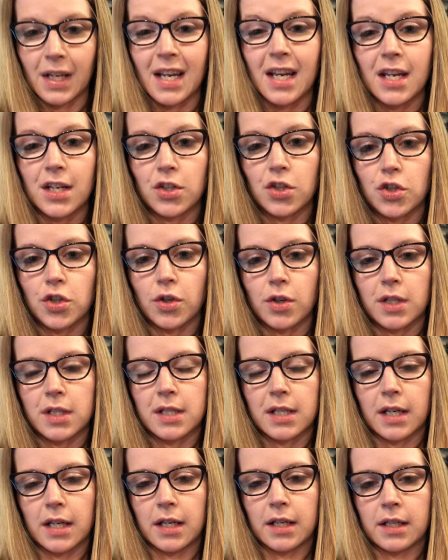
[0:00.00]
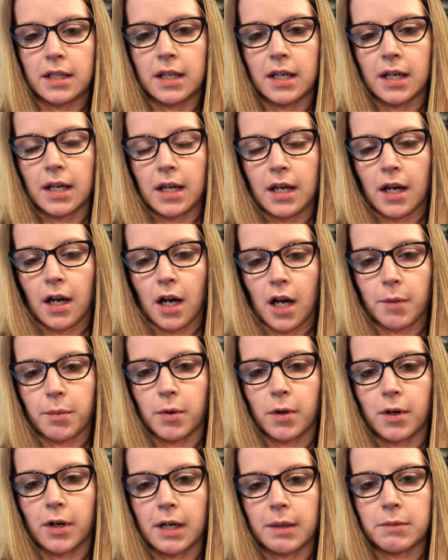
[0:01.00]
Insurance and our
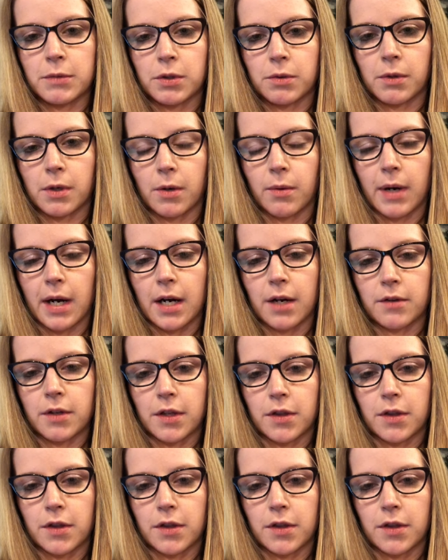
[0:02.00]
program do require